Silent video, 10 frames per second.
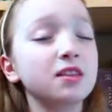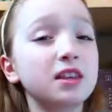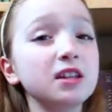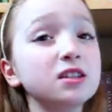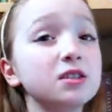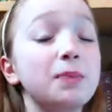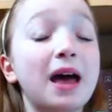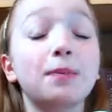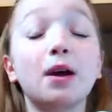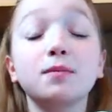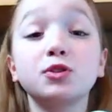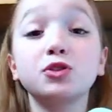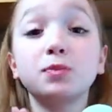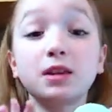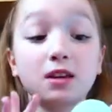This bath bomb
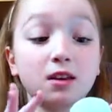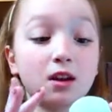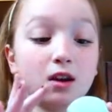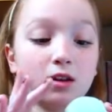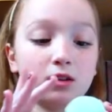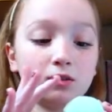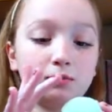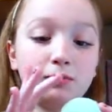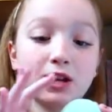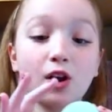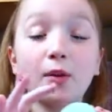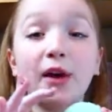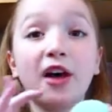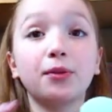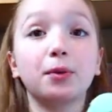used to be a bigger
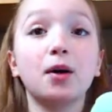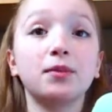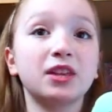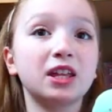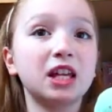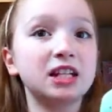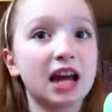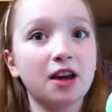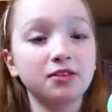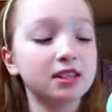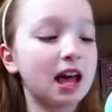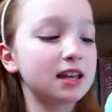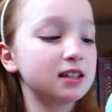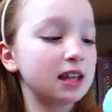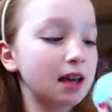bath bomb, but then they
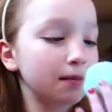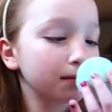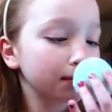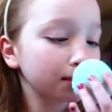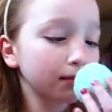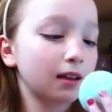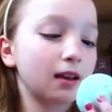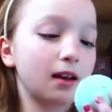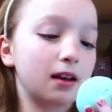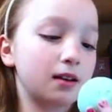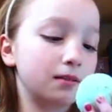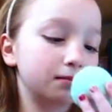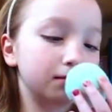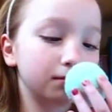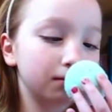downsized it. Um,